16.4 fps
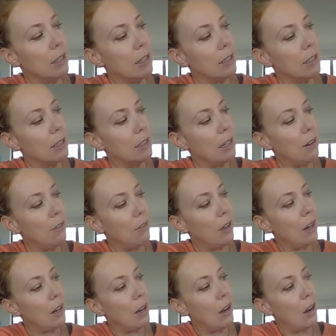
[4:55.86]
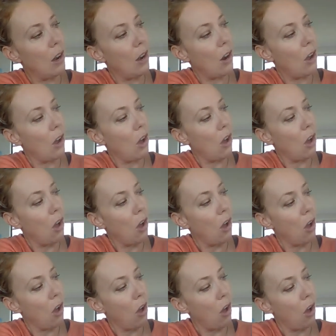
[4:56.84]
7
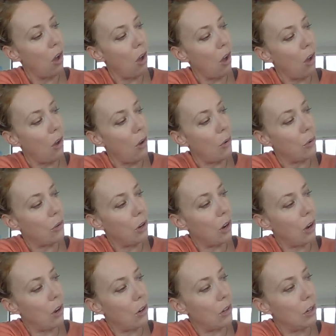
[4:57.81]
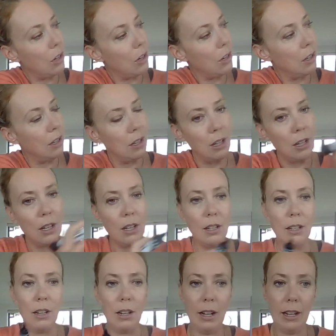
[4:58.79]
o'clock
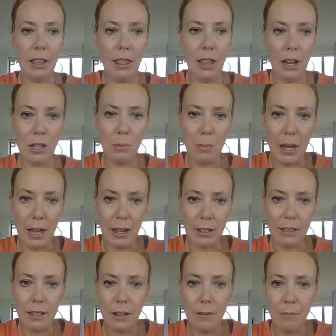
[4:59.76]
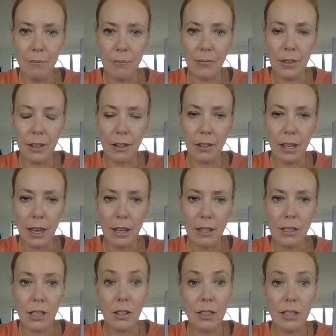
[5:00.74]
like that part. Okay,
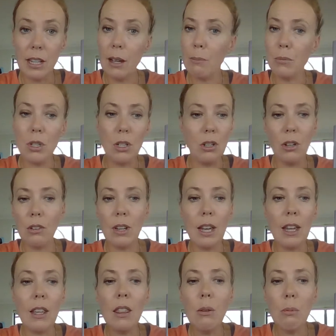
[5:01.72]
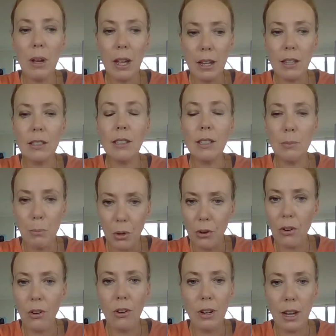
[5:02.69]
so it's up to you. Either way is spot
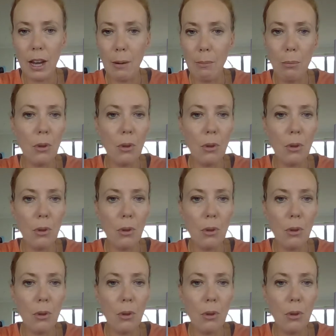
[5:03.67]
on and